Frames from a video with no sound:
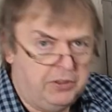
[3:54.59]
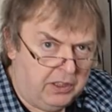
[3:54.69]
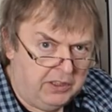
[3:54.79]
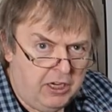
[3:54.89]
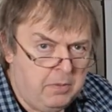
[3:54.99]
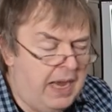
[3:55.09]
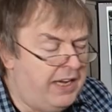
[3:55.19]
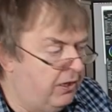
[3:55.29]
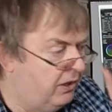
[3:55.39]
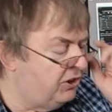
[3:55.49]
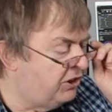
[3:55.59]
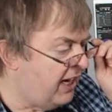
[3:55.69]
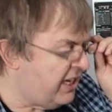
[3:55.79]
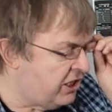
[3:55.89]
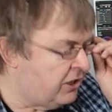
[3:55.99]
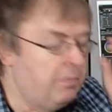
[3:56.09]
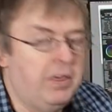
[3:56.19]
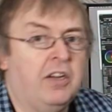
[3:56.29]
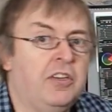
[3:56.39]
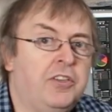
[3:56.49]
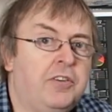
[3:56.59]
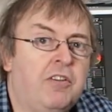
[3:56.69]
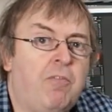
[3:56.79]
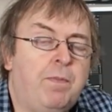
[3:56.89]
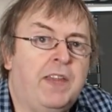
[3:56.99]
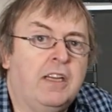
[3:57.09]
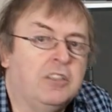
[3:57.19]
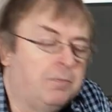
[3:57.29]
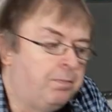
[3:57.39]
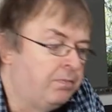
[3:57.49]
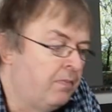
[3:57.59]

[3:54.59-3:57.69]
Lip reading: You can go back, you can change them, you can do different things.